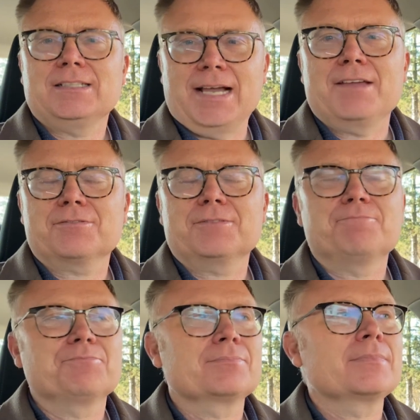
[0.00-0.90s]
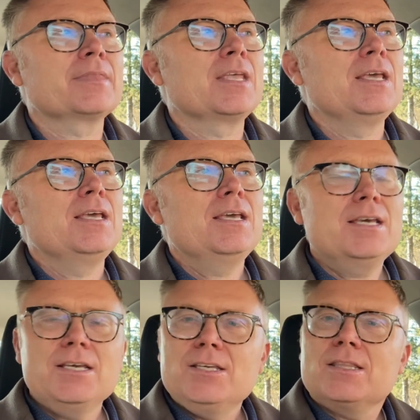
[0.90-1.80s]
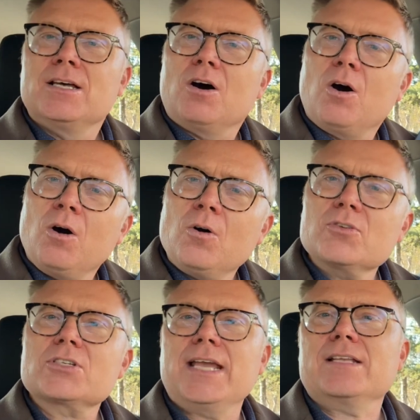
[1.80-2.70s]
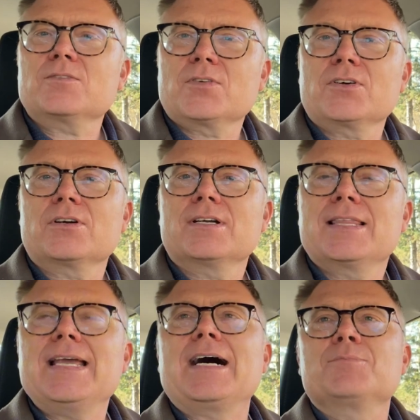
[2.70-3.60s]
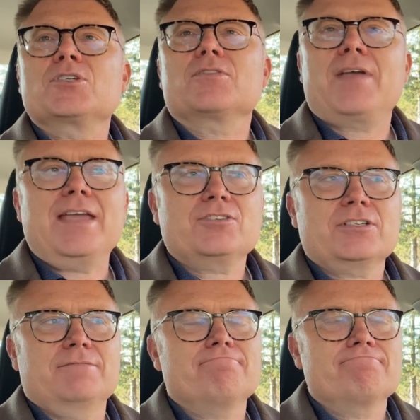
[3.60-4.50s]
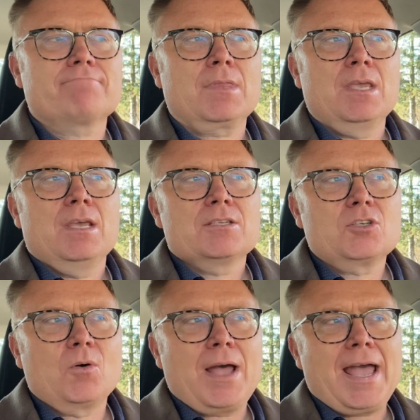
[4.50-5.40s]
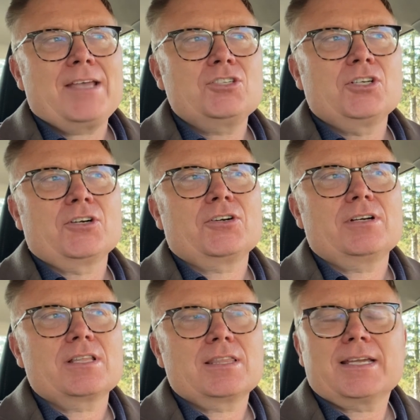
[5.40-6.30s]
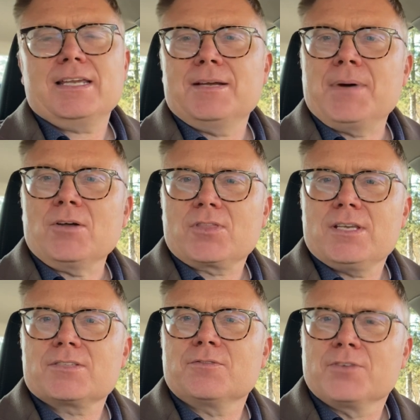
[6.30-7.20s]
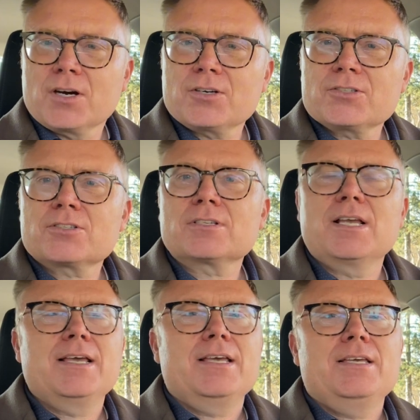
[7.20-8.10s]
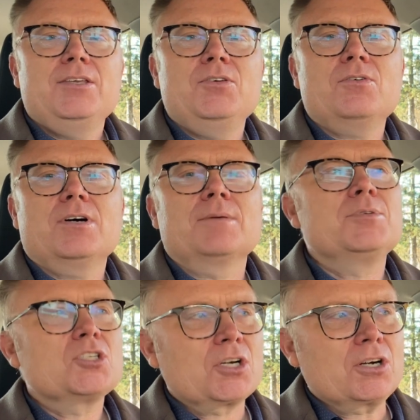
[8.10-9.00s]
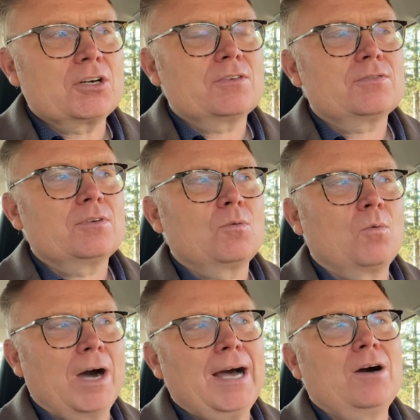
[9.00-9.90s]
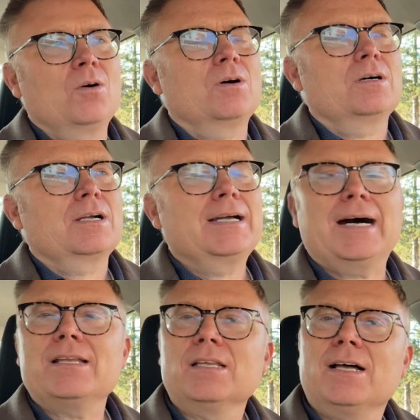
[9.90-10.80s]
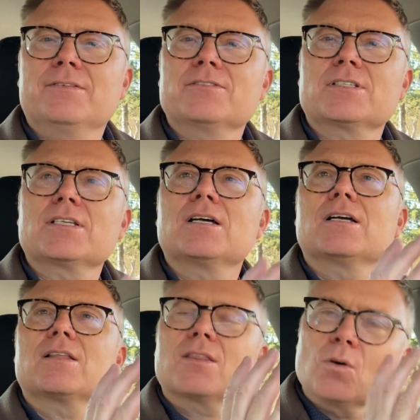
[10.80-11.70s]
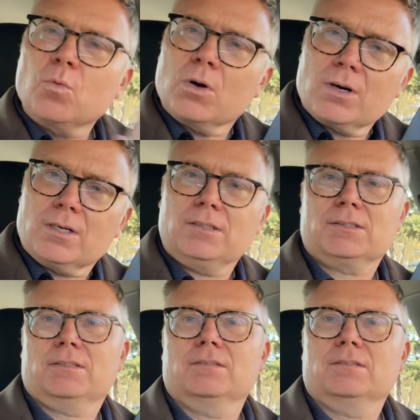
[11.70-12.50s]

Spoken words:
life. The O stands for the observation. So as you're thinking about this verse, you observe, wow, God loves the world.